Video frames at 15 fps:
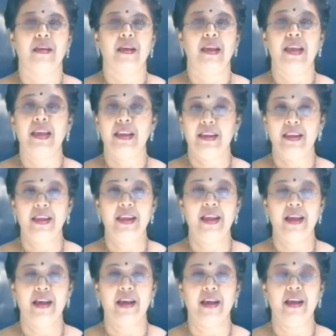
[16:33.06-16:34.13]
In
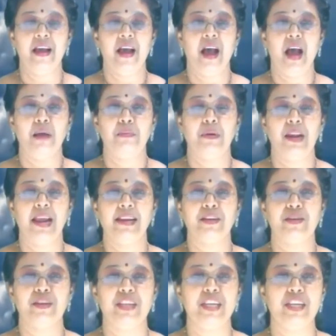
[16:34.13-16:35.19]
here, I would like
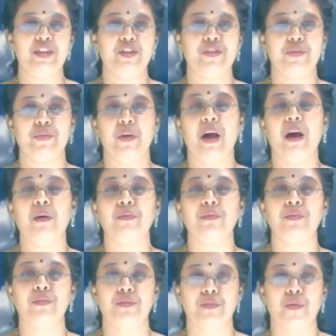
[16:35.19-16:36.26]
to teach you how
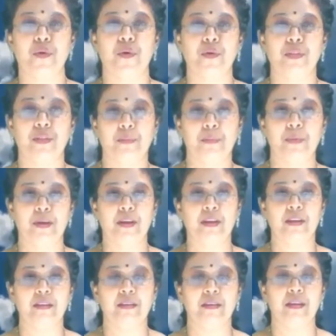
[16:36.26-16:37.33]
to draw the
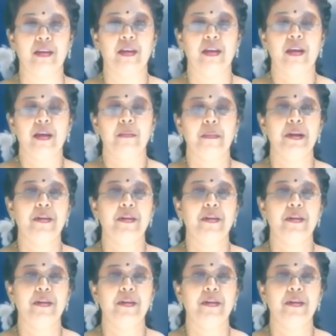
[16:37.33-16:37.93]
word. By